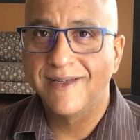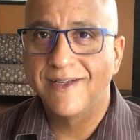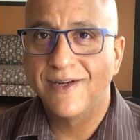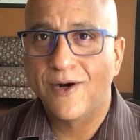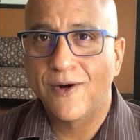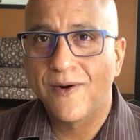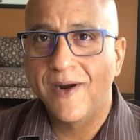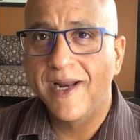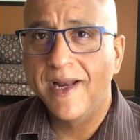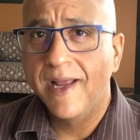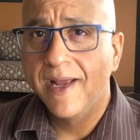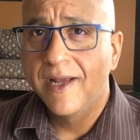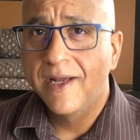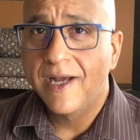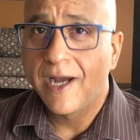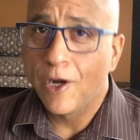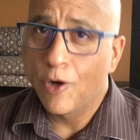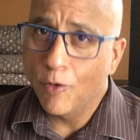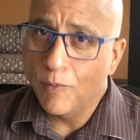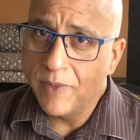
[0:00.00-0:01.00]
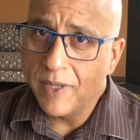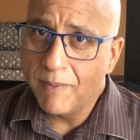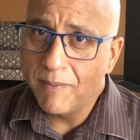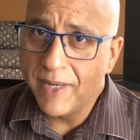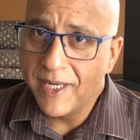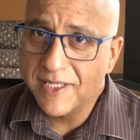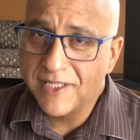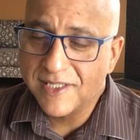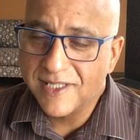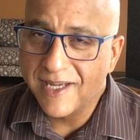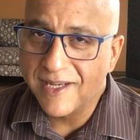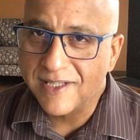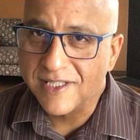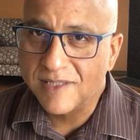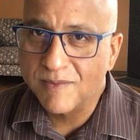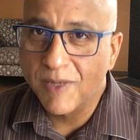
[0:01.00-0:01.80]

All right. I hope that makes sense.